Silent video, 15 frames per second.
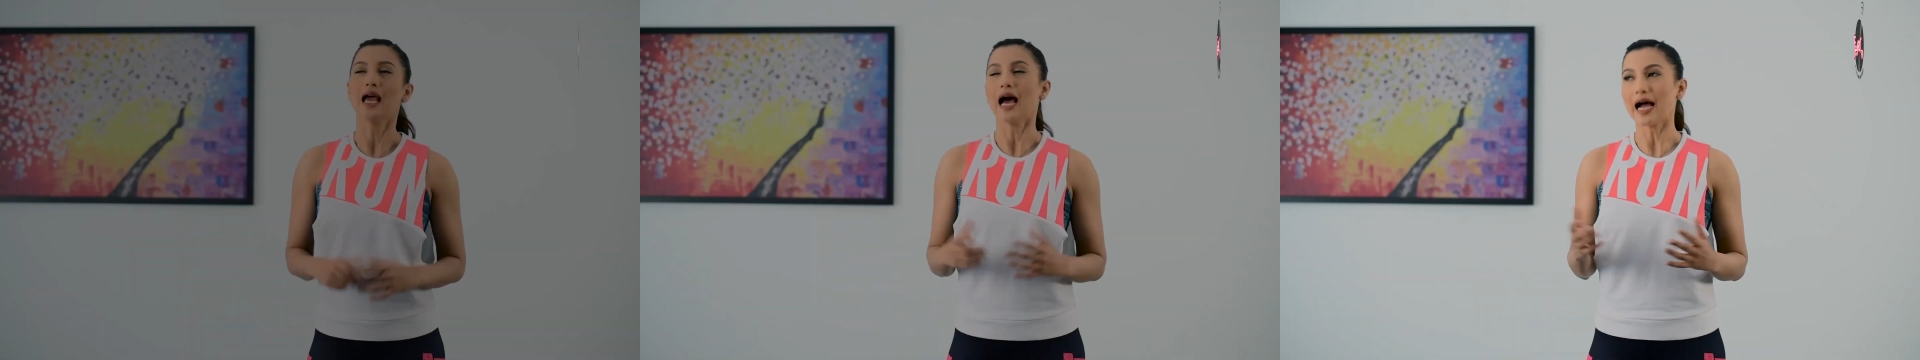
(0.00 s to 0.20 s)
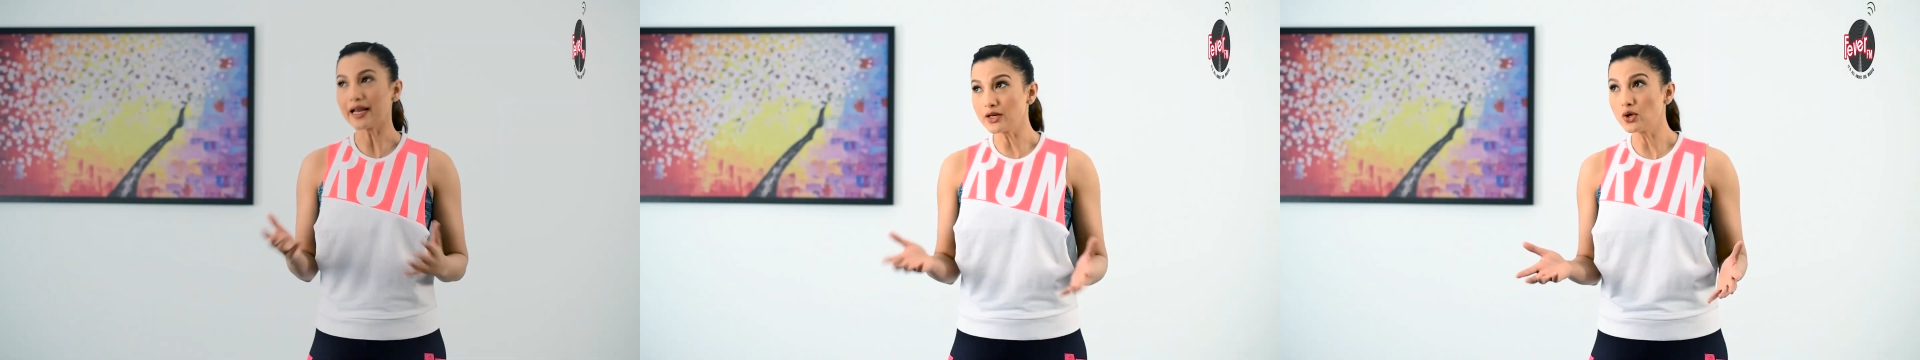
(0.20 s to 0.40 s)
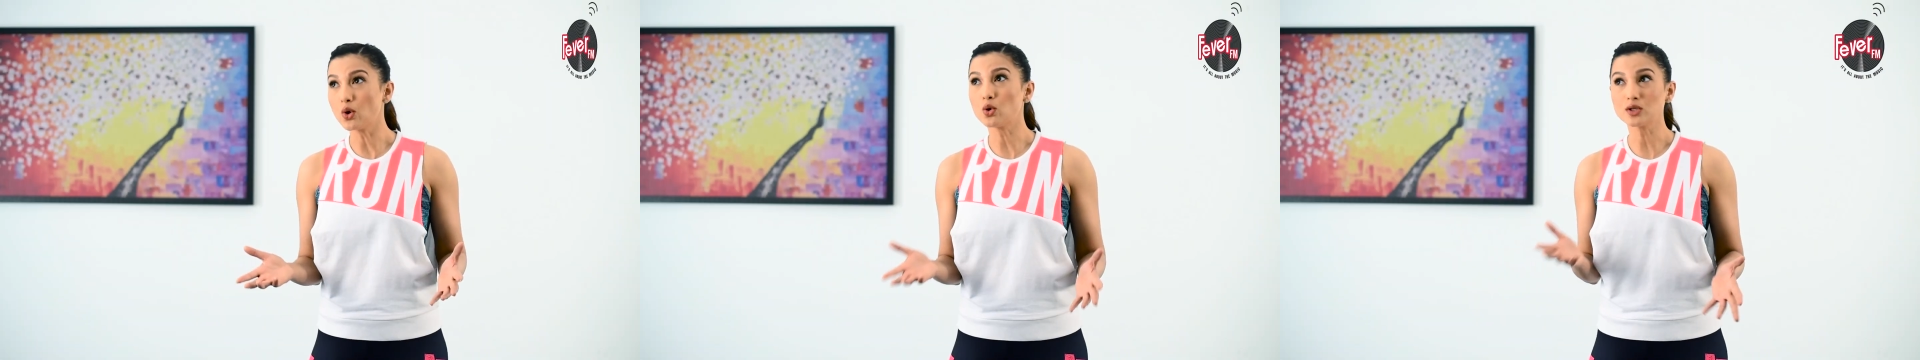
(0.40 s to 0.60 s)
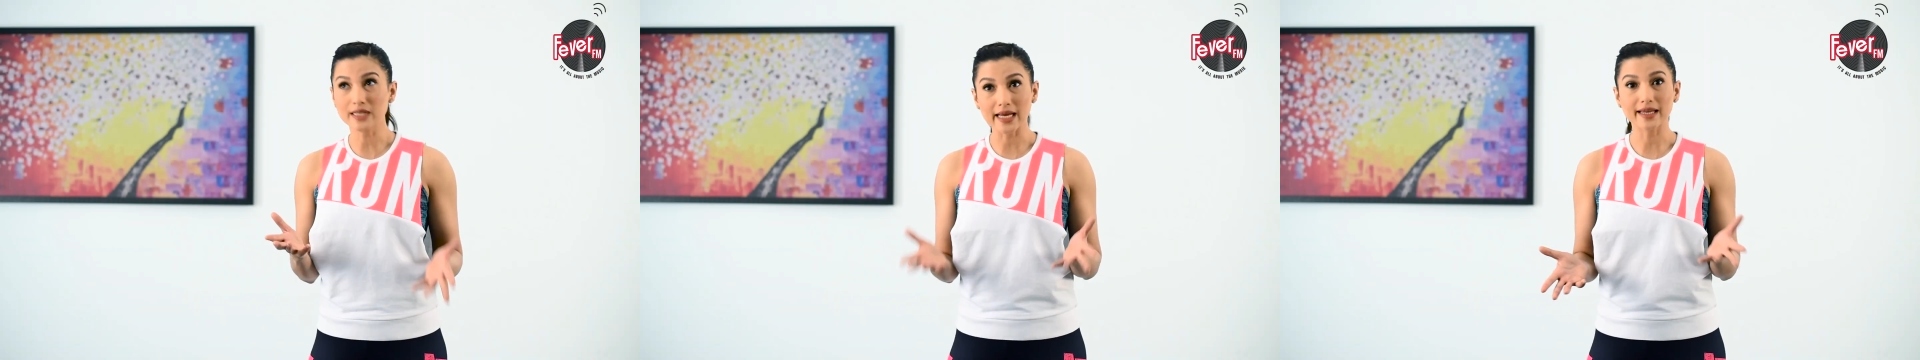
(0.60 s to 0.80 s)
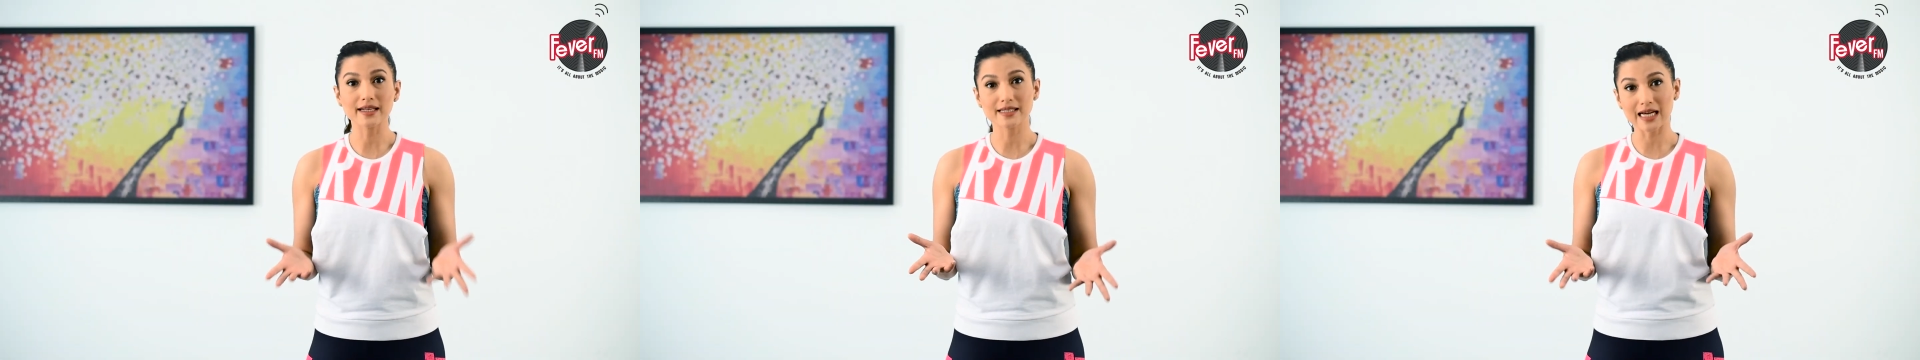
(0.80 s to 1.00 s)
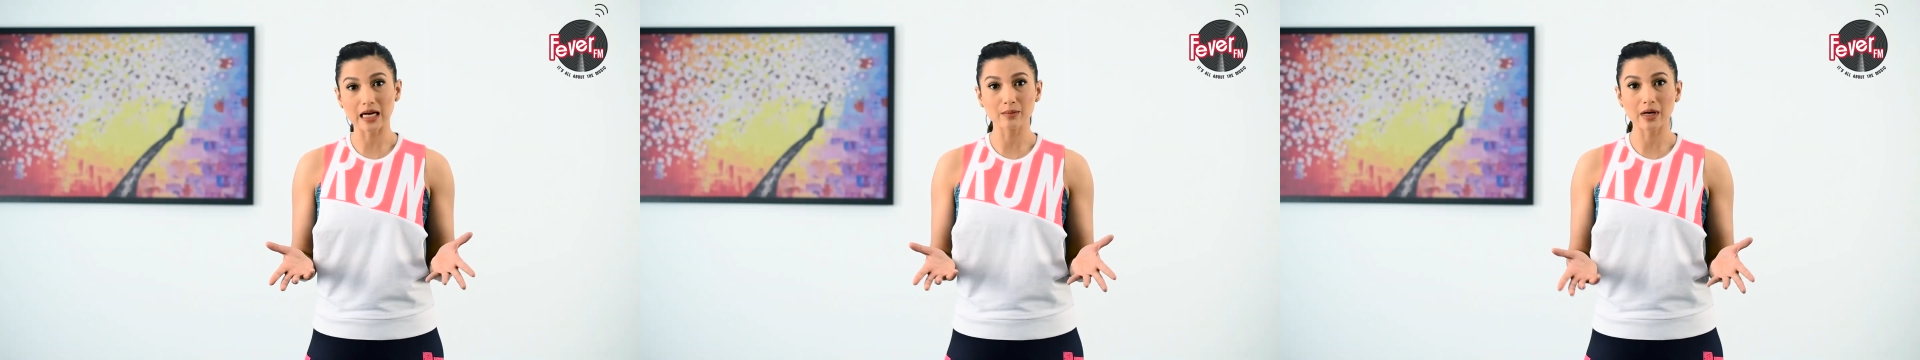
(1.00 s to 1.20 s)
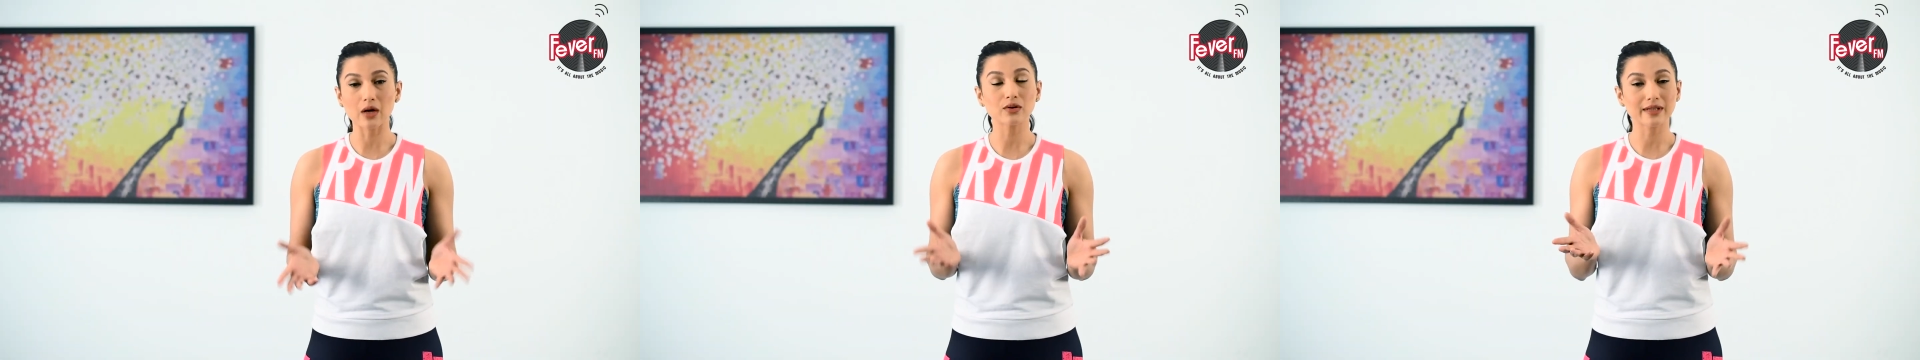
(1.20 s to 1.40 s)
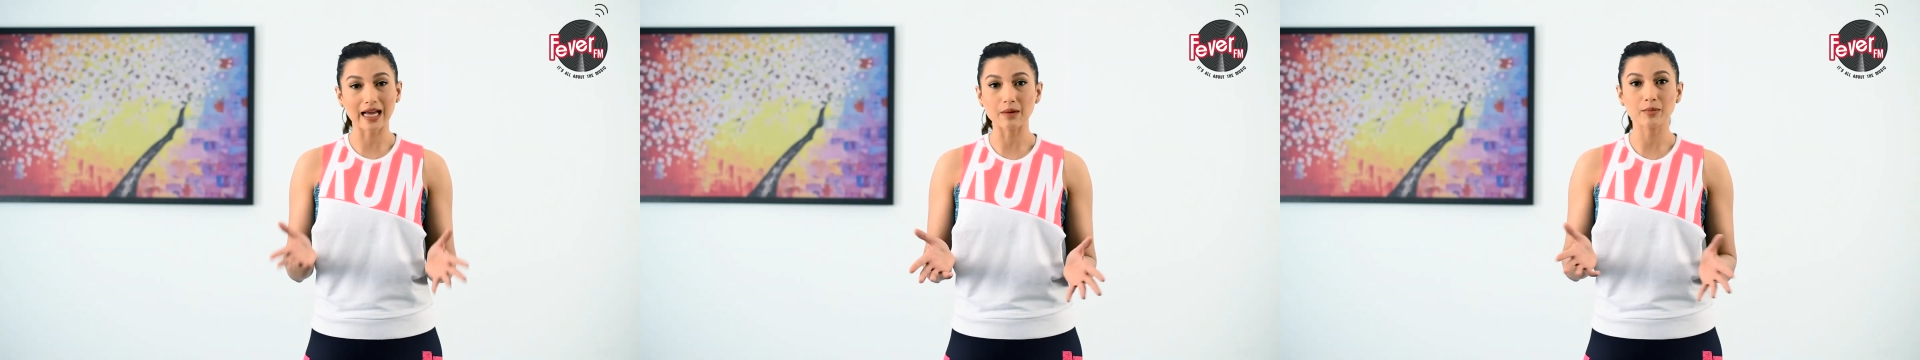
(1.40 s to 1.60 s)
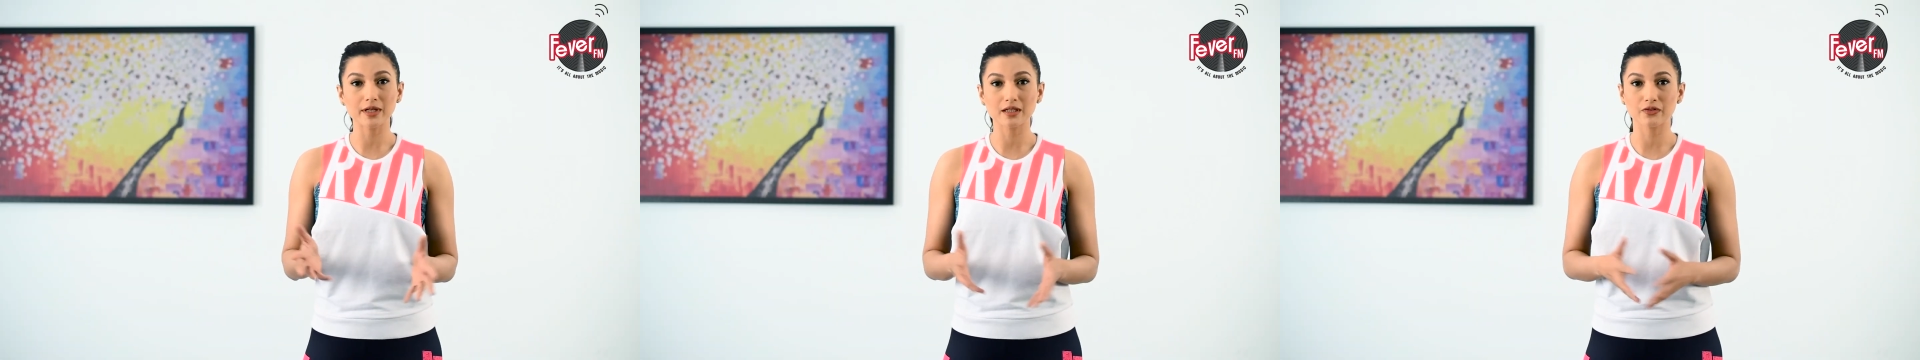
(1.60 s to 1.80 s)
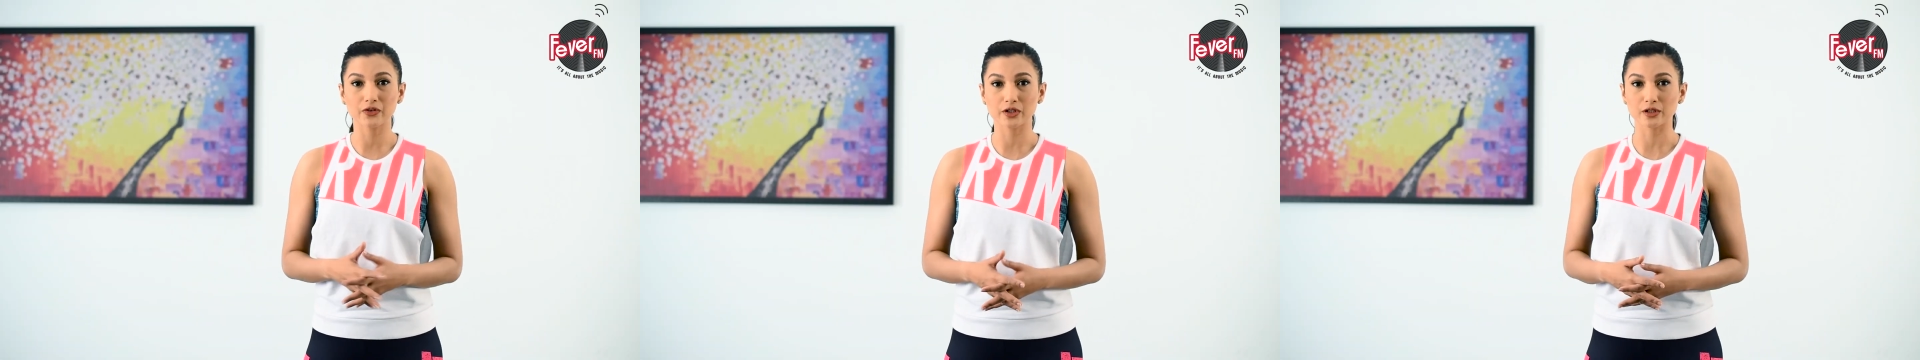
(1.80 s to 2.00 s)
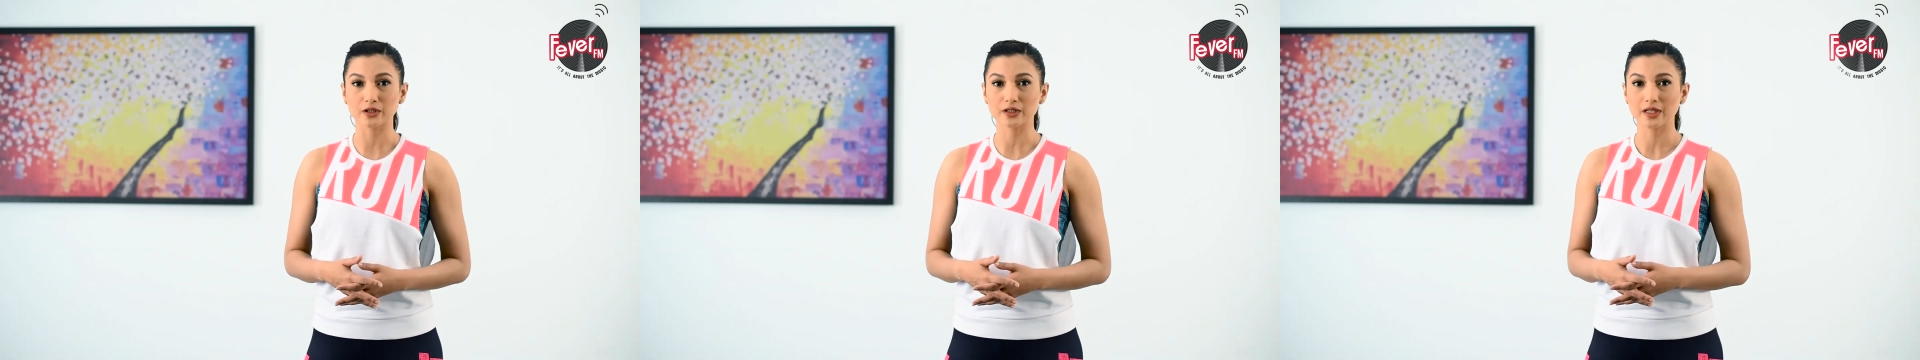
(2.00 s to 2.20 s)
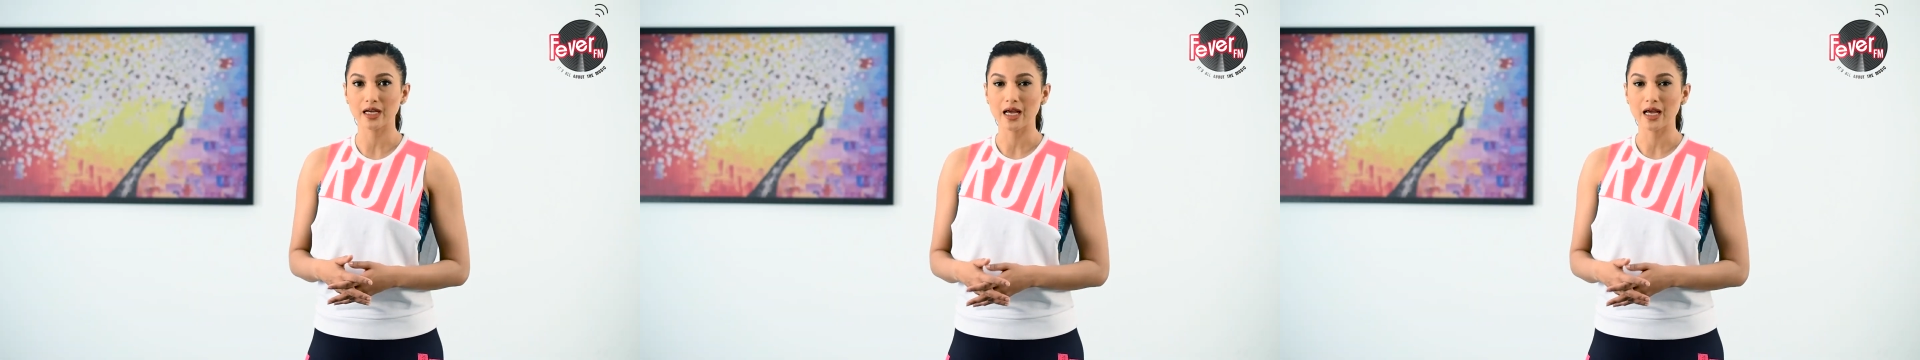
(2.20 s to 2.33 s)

I know taking time out can be difficult,